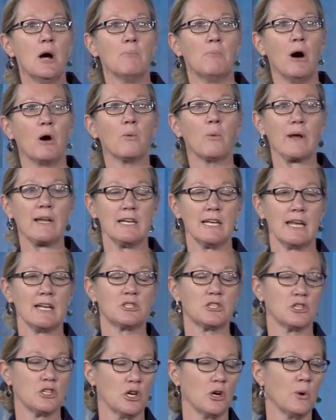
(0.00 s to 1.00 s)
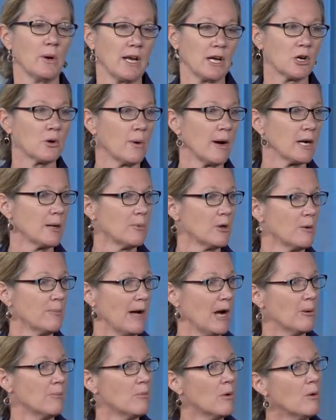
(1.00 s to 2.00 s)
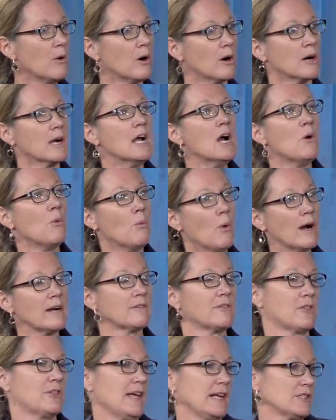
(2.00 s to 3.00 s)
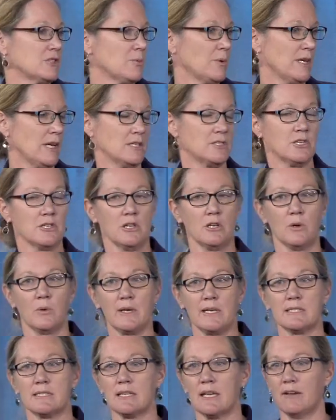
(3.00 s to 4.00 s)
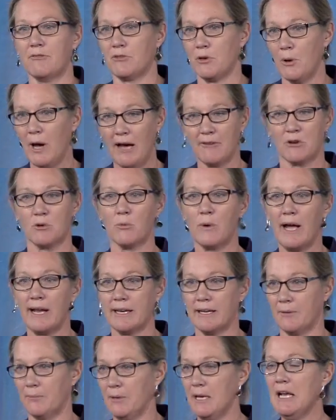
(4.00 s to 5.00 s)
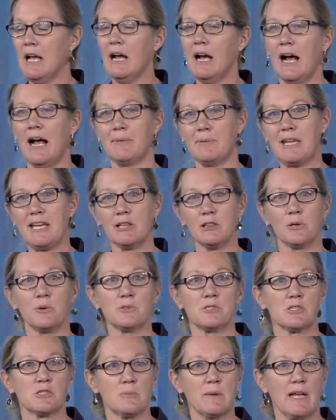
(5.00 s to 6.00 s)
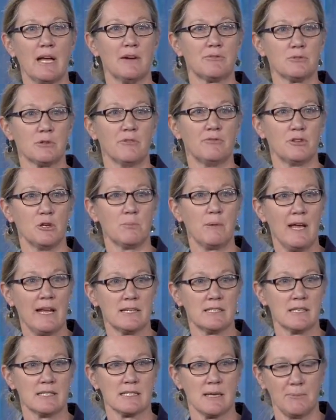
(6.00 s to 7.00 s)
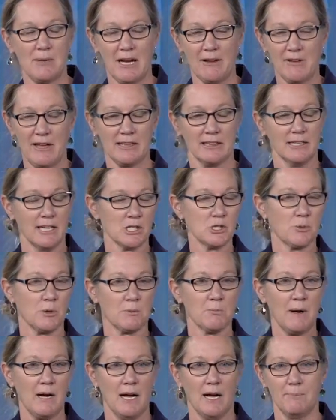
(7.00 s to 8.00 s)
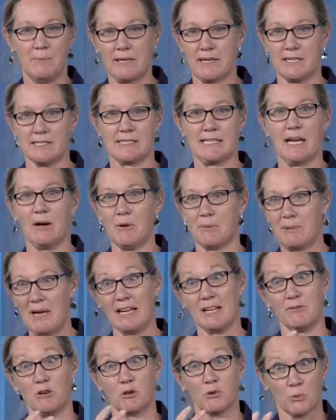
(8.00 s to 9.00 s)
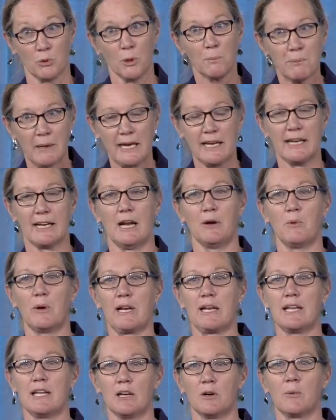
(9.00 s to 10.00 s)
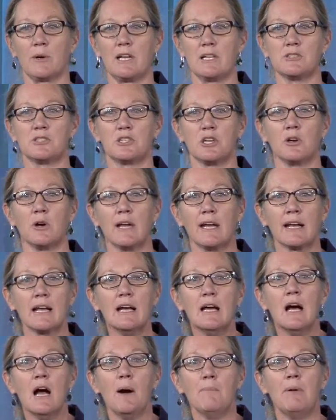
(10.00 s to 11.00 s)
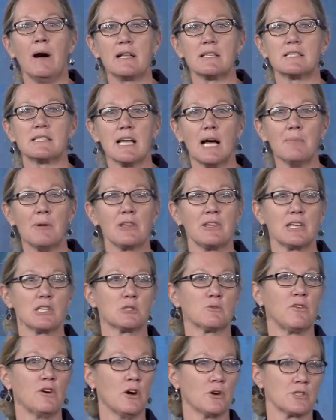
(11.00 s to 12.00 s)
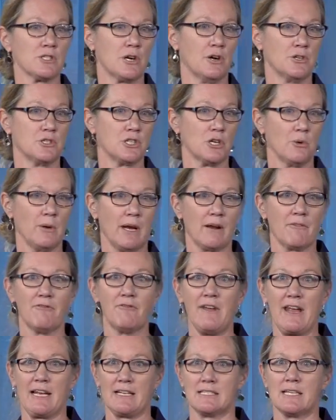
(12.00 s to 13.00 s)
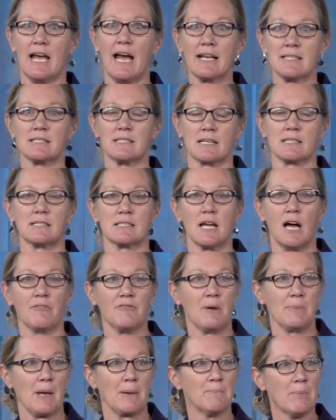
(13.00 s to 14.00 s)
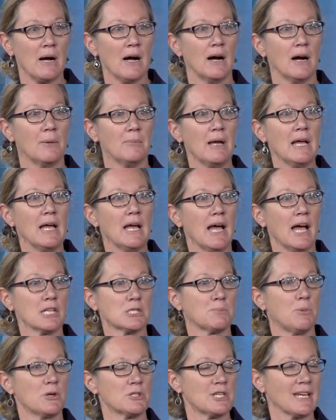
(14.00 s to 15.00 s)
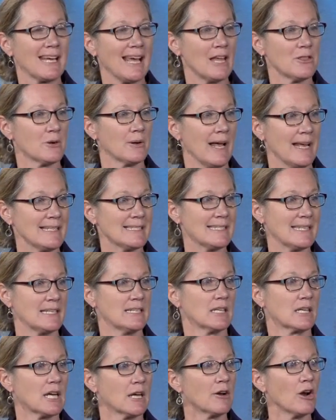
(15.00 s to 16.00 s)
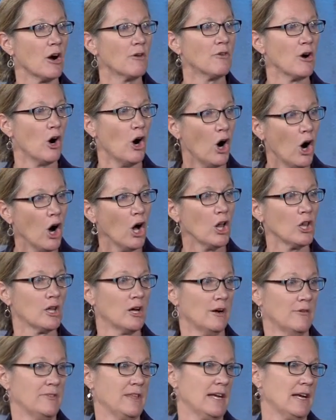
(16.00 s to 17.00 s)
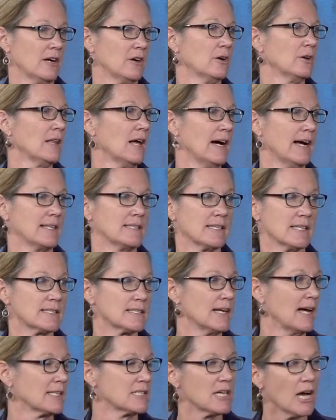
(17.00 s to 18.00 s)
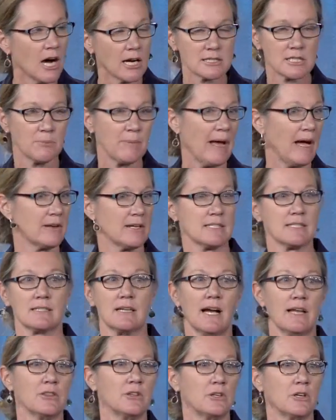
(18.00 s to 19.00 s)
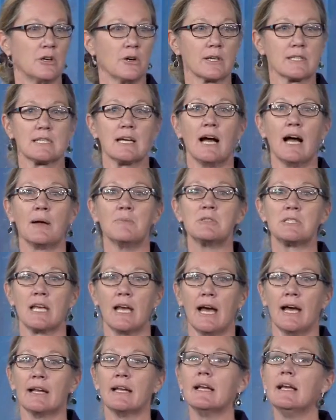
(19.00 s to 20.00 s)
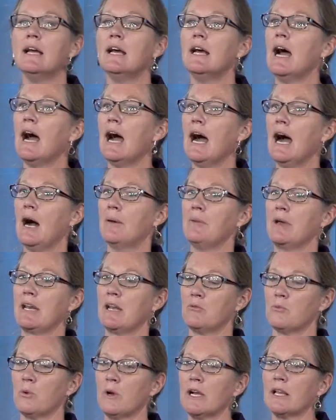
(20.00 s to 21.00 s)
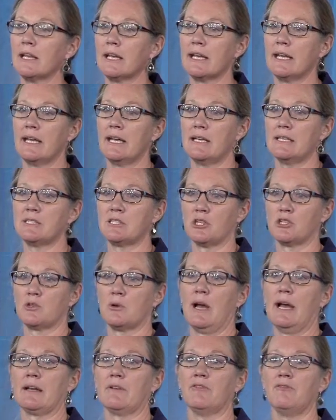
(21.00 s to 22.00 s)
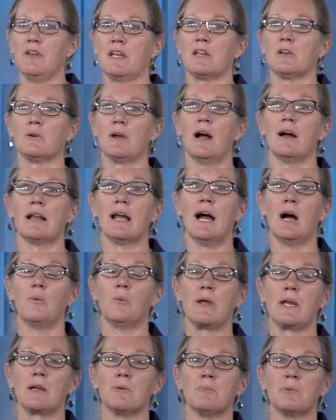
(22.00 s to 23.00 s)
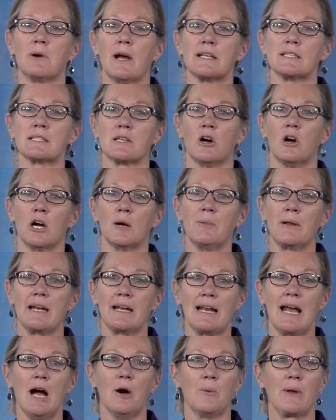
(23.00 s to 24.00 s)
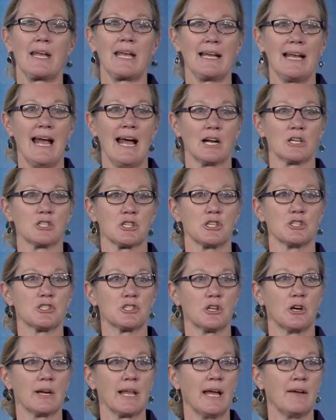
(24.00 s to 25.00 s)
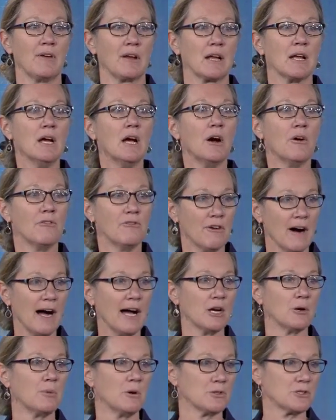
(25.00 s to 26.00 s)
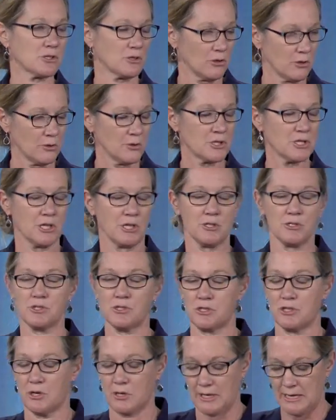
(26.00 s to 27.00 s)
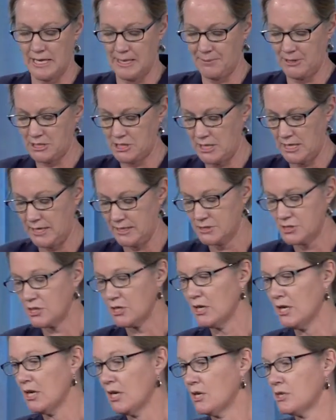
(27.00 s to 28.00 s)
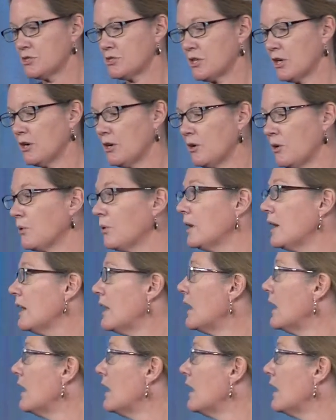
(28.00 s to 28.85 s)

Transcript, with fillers: but we need to do an incredible amount more. One of the things we need to do is if you haven't read him, I mean, he loses me after a few pages. I mean, I've had lunch with Bob because now I'm kind of a groupie and I want to hear what he's doing. But some of these folks are doing fantastic stuff. I mean, Bob has put together a syndicate of all of the airlines. It's not talked about, it's not in the New York Times yet. Um, and it really is to try to figure out how we can price carbon and how we can actually start having viable solutions to climate change. So